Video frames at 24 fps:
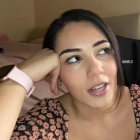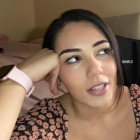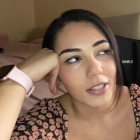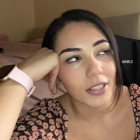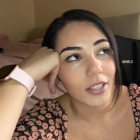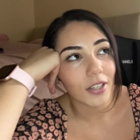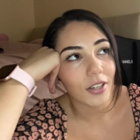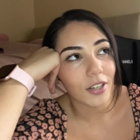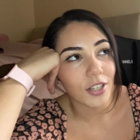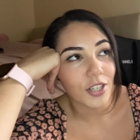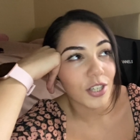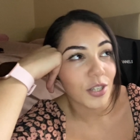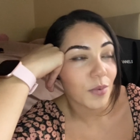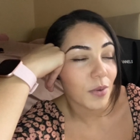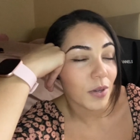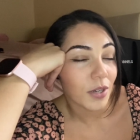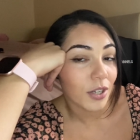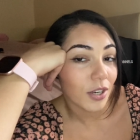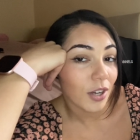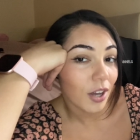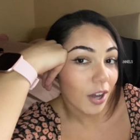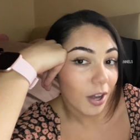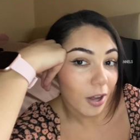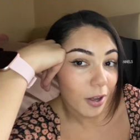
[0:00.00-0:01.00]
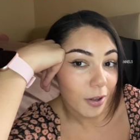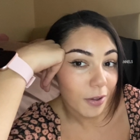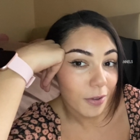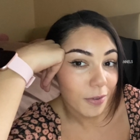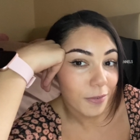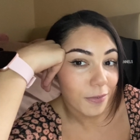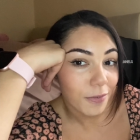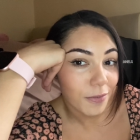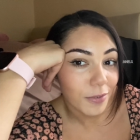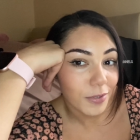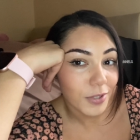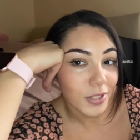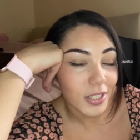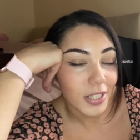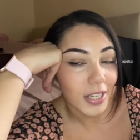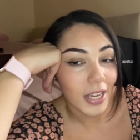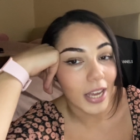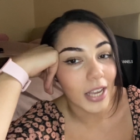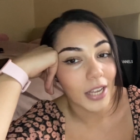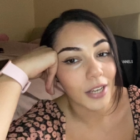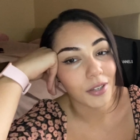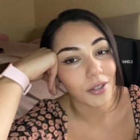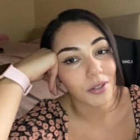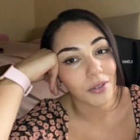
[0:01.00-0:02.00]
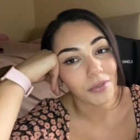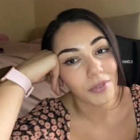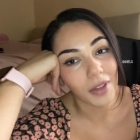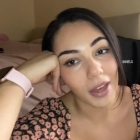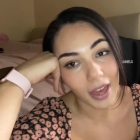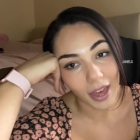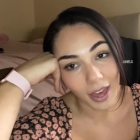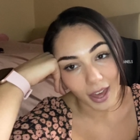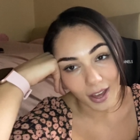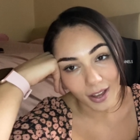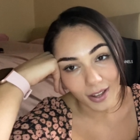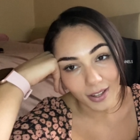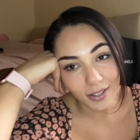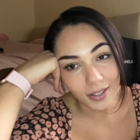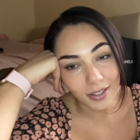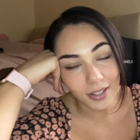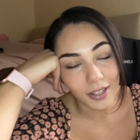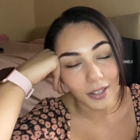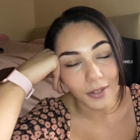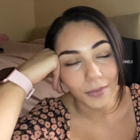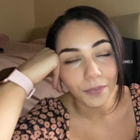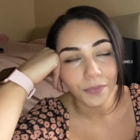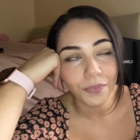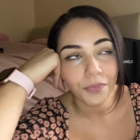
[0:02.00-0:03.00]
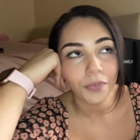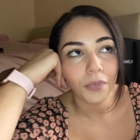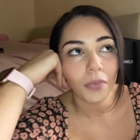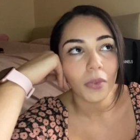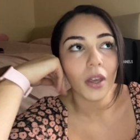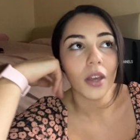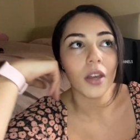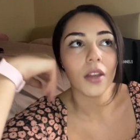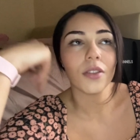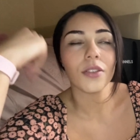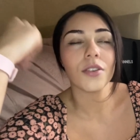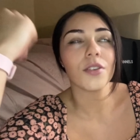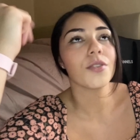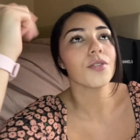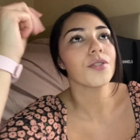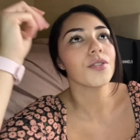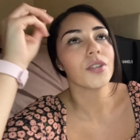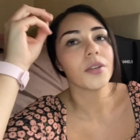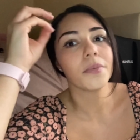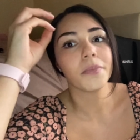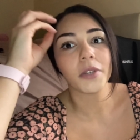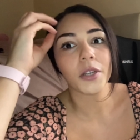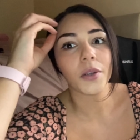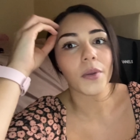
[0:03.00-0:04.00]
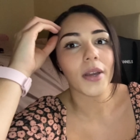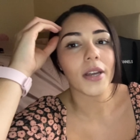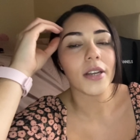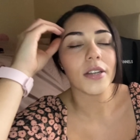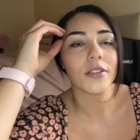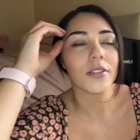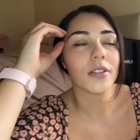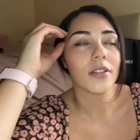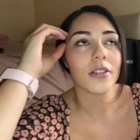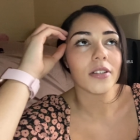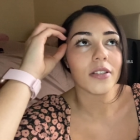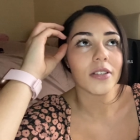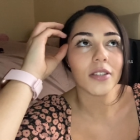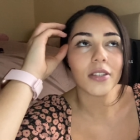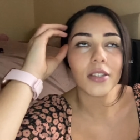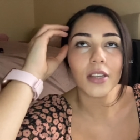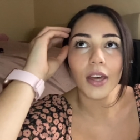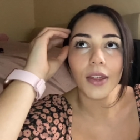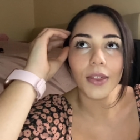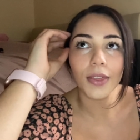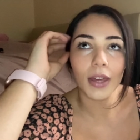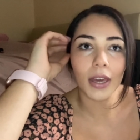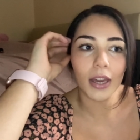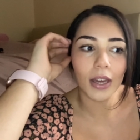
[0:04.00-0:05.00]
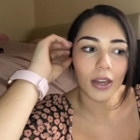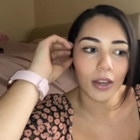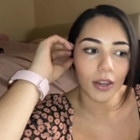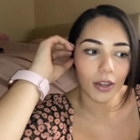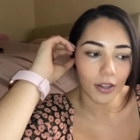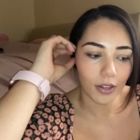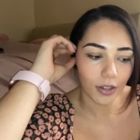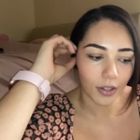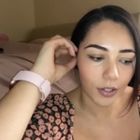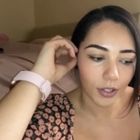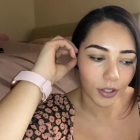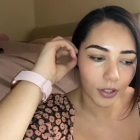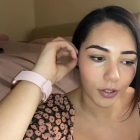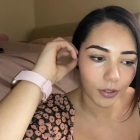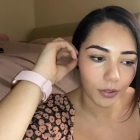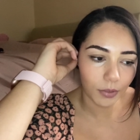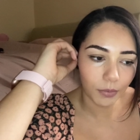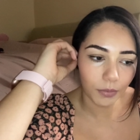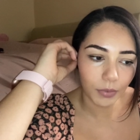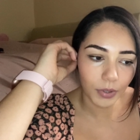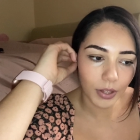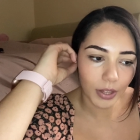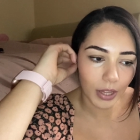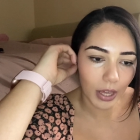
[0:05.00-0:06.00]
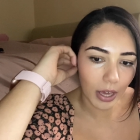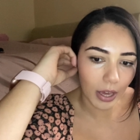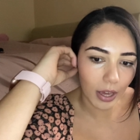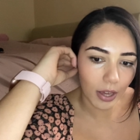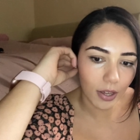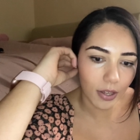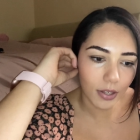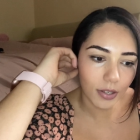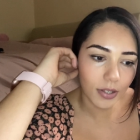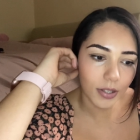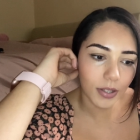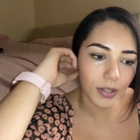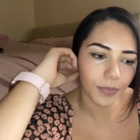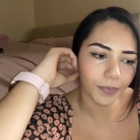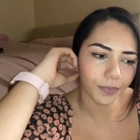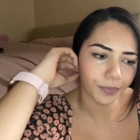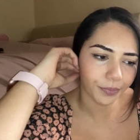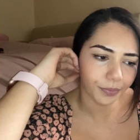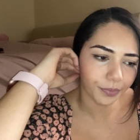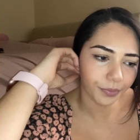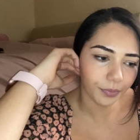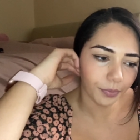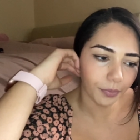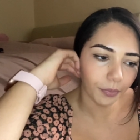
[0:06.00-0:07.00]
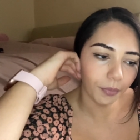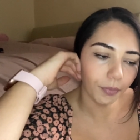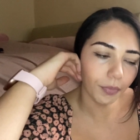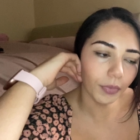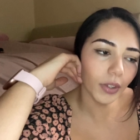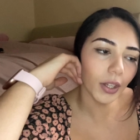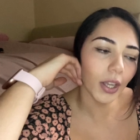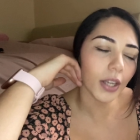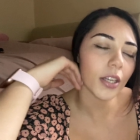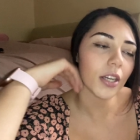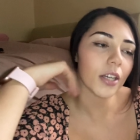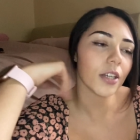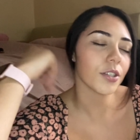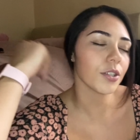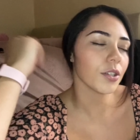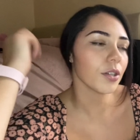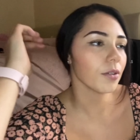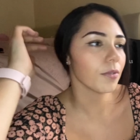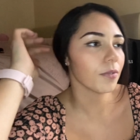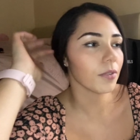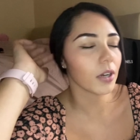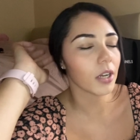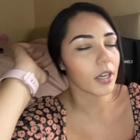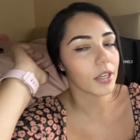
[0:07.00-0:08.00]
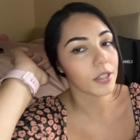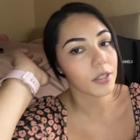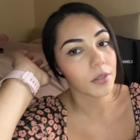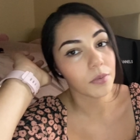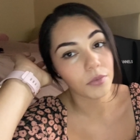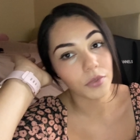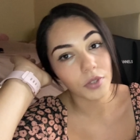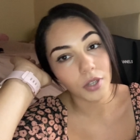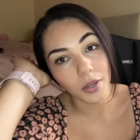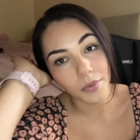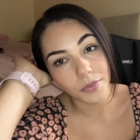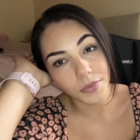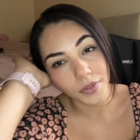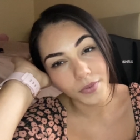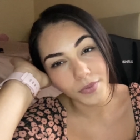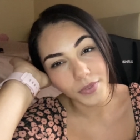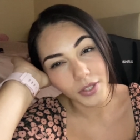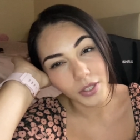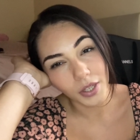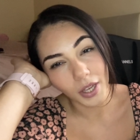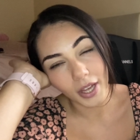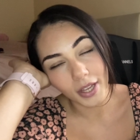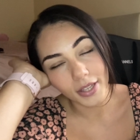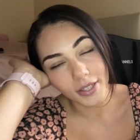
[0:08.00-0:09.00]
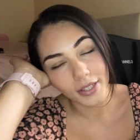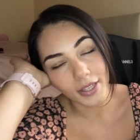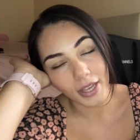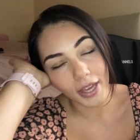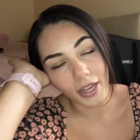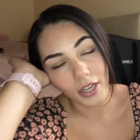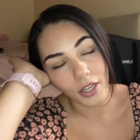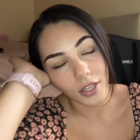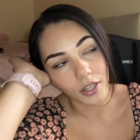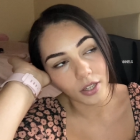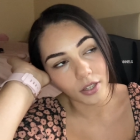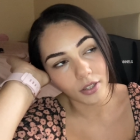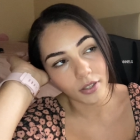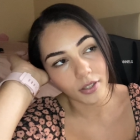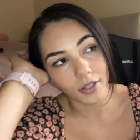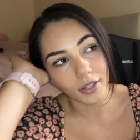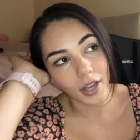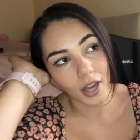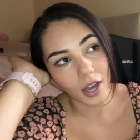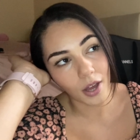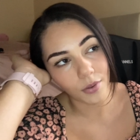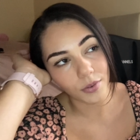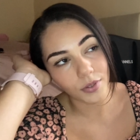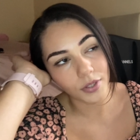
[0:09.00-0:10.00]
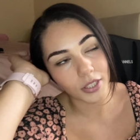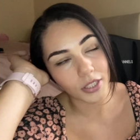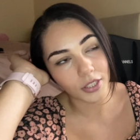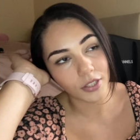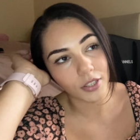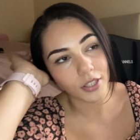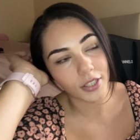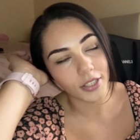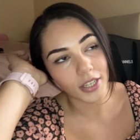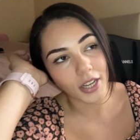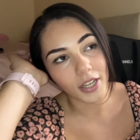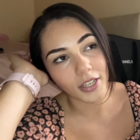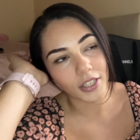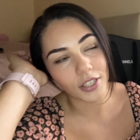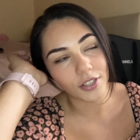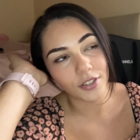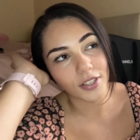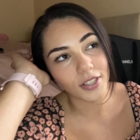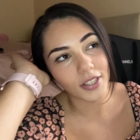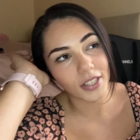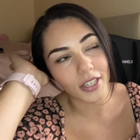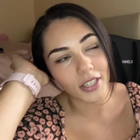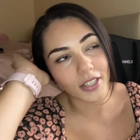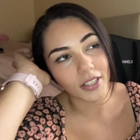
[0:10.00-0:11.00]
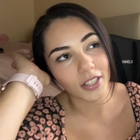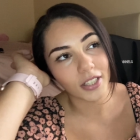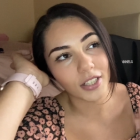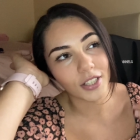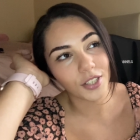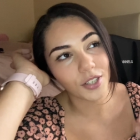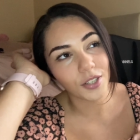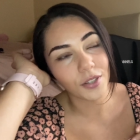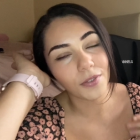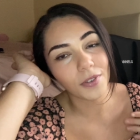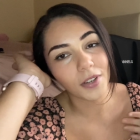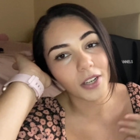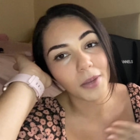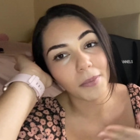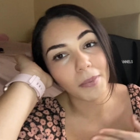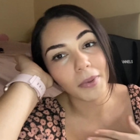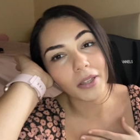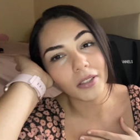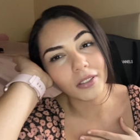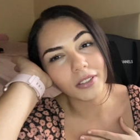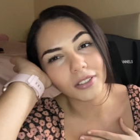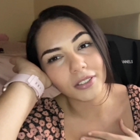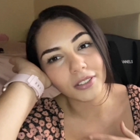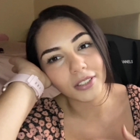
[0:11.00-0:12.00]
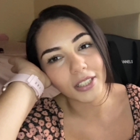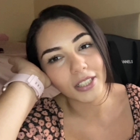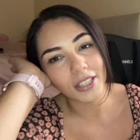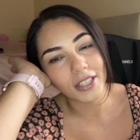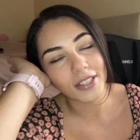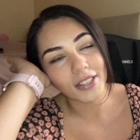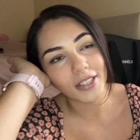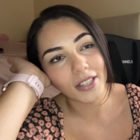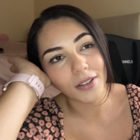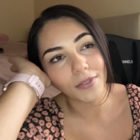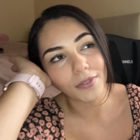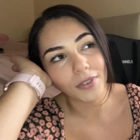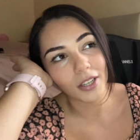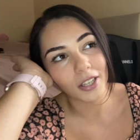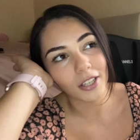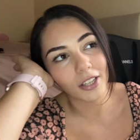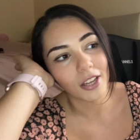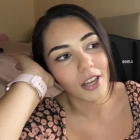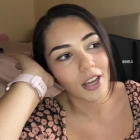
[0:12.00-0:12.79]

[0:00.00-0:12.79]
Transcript: I do enough to get enough eggs? And there's so many questions, I think, with this. And I do feel like sometimes, obviously, as the egg count did go down, you just think, you do feel a bit off in yourself, like,